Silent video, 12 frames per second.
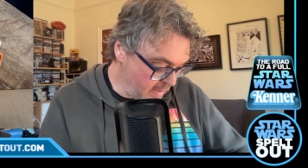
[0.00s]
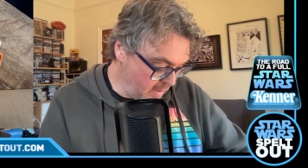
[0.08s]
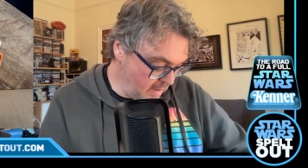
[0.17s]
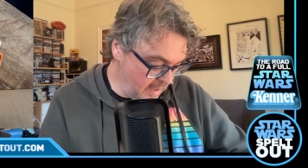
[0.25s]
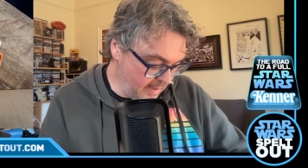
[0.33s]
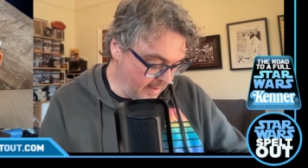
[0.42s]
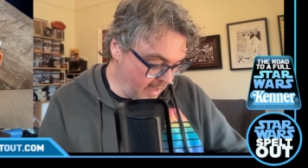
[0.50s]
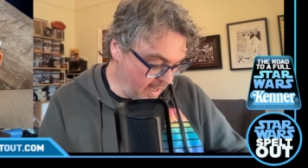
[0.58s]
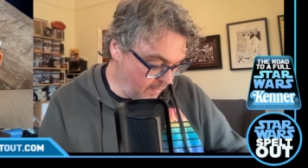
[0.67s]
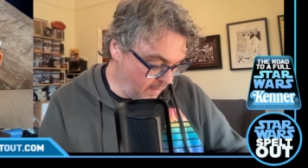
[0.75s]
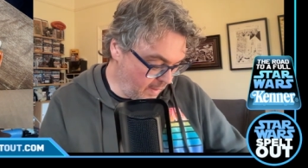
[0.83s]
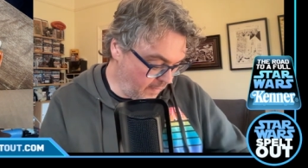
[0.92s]
Nearly there,
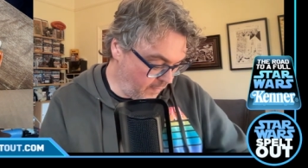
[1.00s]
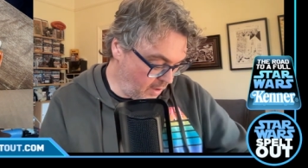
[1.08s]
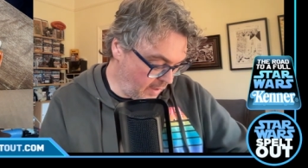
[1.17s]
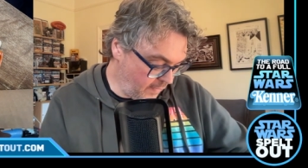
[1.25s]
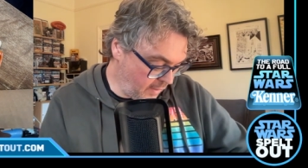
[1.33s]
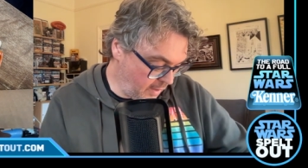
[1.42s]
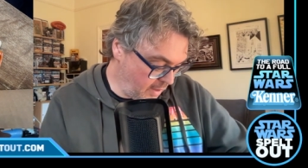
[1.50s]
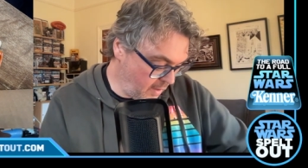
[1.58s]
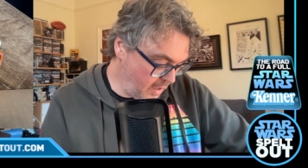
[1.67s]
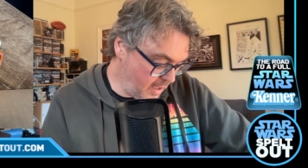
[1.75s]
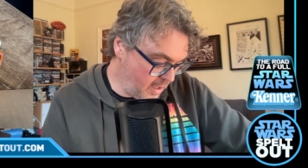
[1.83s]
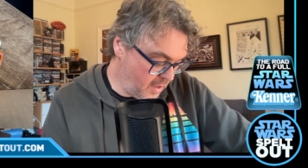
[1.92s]
only a few left to go
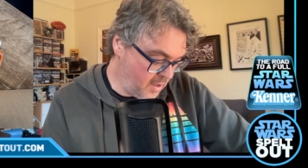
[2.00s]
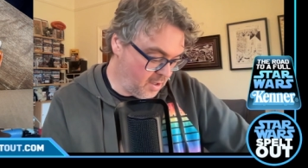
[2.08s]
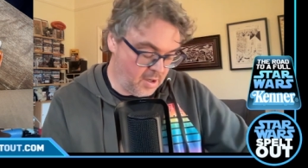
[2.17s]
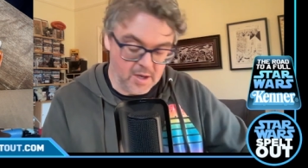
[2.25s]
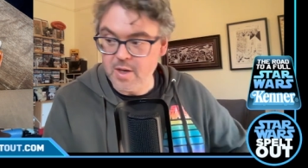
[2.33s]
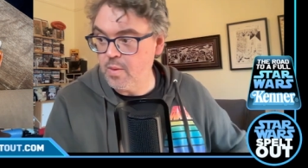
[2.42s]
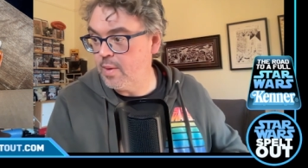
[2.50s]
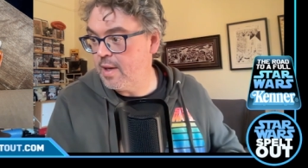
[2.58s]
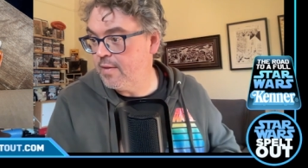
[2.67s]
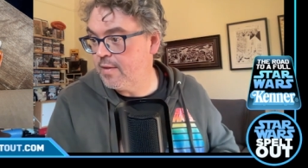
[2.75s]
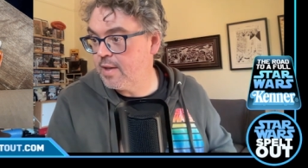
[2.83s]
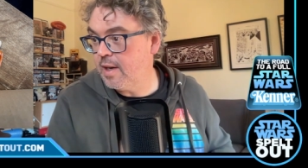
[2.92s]
here.
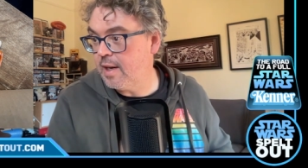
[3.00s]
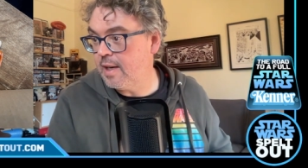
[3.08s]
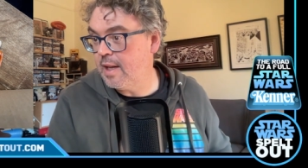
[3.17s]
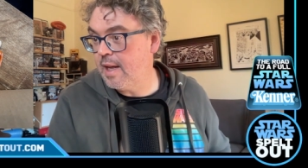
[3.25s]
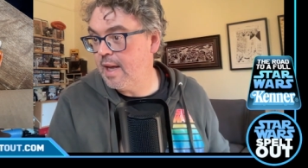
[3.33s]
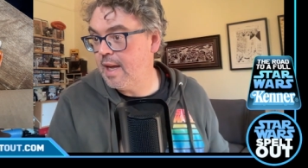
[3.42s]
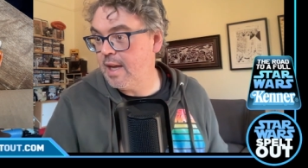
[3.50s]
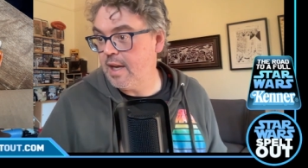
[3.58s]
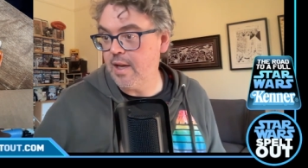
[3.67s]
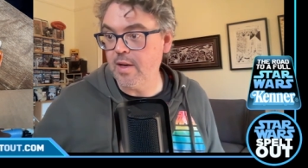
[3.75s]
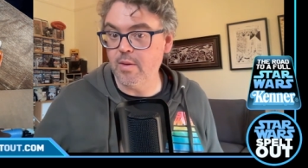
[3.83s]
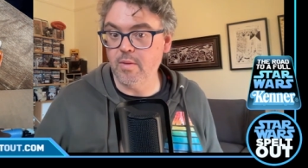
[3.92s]
We've got
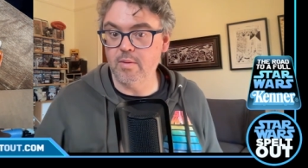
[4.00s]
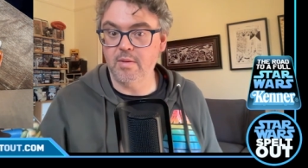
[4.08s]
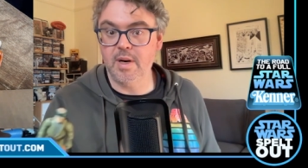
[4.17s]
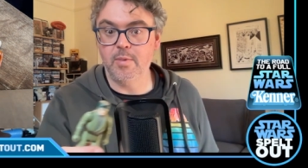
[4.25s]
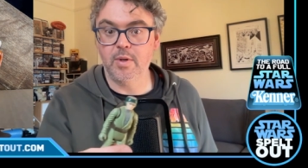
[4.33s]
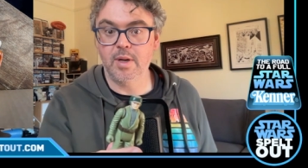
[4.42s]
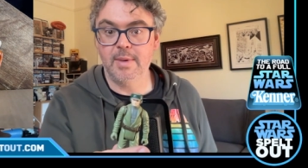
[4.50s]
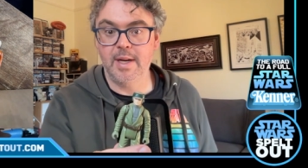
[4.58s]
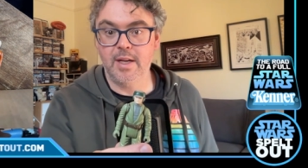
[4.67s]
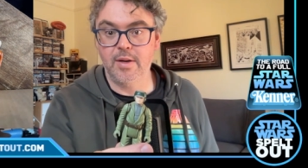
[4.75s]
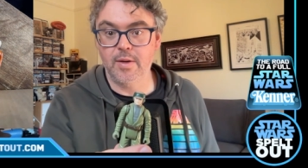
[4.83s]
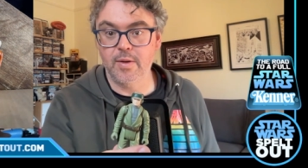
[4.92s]
a Rebel
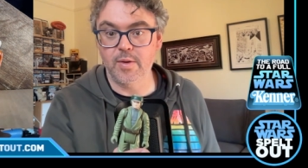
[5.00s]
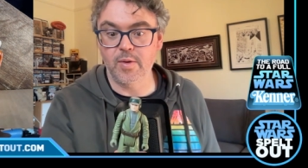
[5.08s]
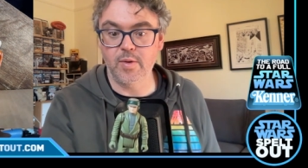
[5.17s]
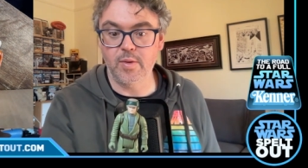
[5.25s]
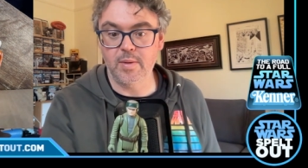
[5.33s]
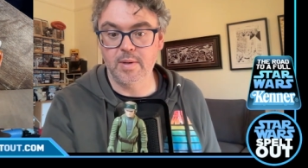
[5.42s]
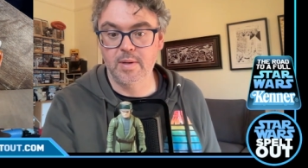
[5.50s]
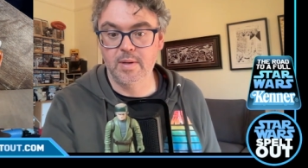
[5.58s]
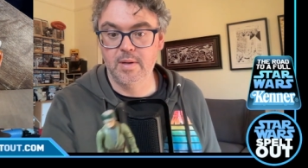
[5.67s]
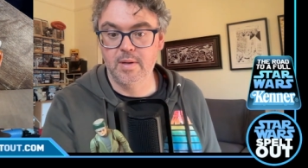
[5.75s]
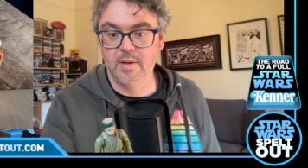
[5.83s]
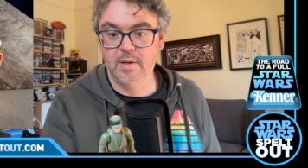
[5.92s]
Commando.
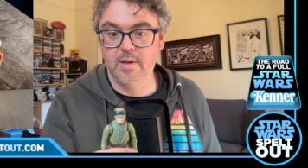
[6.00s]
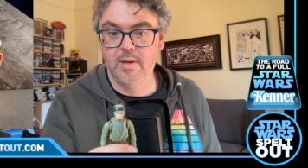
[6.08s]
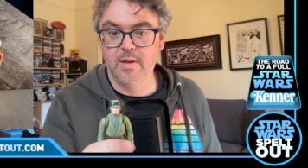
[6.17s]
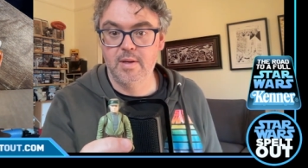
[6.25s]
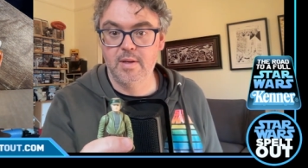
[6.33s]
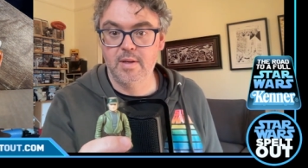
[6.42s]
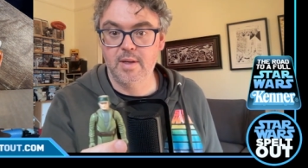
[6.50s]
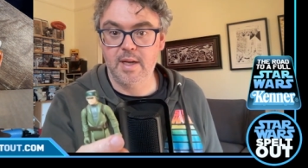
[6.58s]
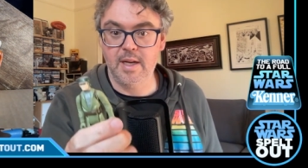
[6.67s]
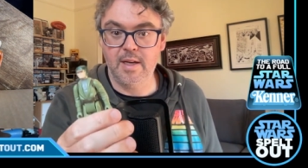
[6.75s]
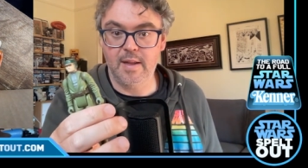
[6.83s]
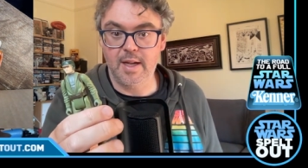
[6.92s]
Get
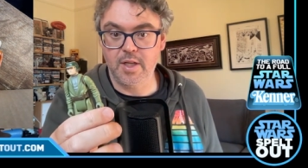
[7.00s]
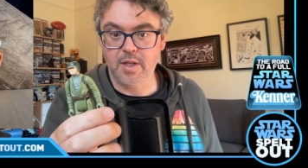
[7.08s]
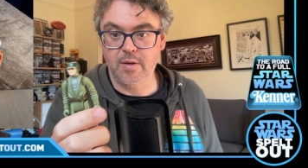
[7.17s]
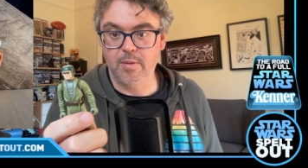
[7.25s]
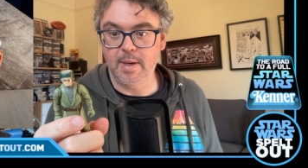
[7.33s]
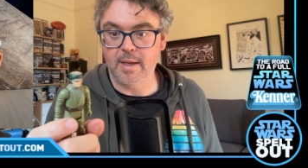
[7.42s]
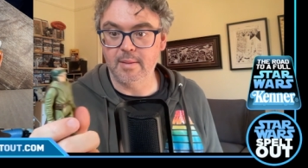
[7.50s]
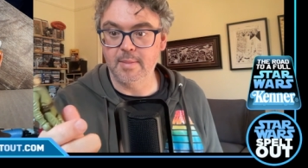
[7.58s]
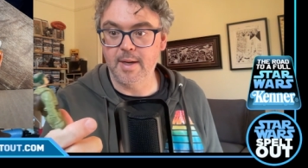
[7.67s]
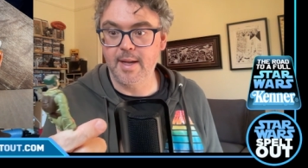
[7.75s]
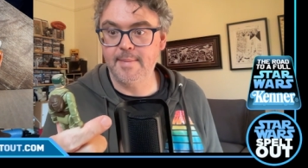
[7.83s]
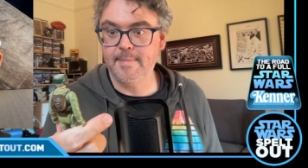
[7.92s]
into that shield bunker,
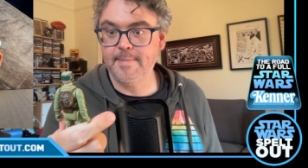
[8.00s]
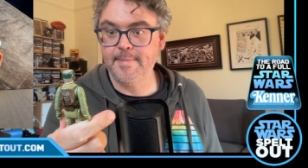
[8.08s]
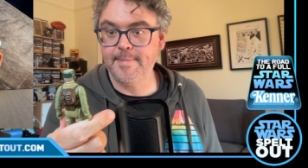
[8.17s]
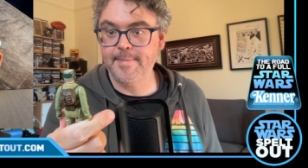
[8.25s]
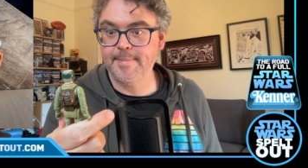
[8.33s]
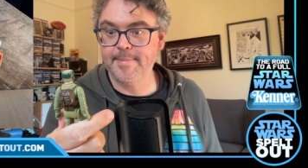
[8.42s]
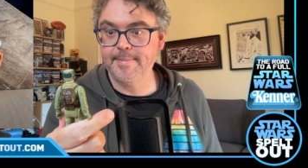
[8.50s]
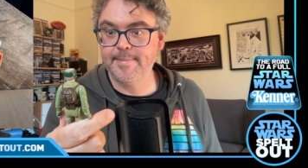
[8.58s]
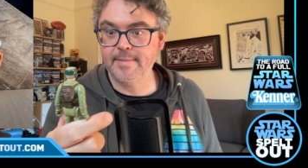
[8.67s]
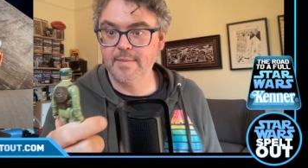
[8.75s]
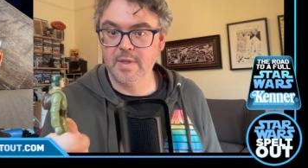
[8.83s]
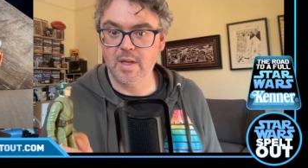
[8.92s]
buddy.
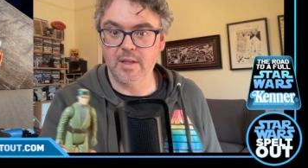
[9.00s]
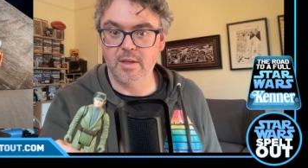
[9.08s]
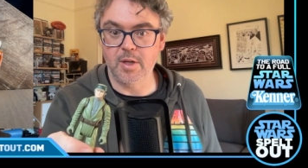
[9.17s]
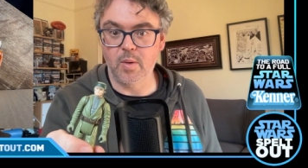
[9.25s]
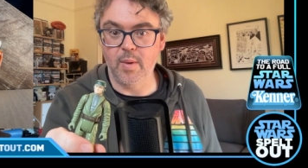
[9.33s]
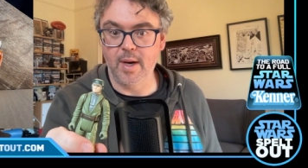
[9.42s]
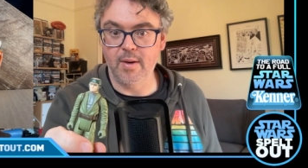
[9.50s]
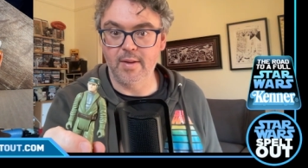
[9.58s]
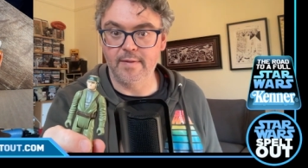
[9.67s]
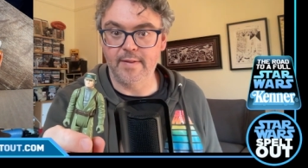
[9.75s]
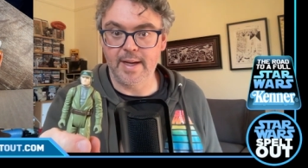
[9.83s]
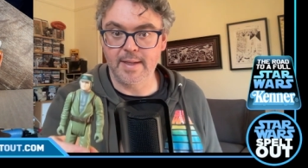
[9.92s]
Got a little bit of wear on the
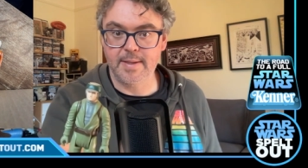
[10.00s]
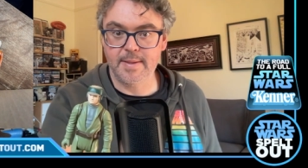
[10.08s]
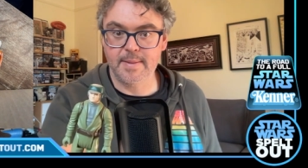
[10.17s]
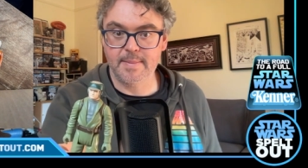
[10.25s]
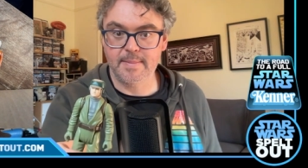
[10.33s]
face.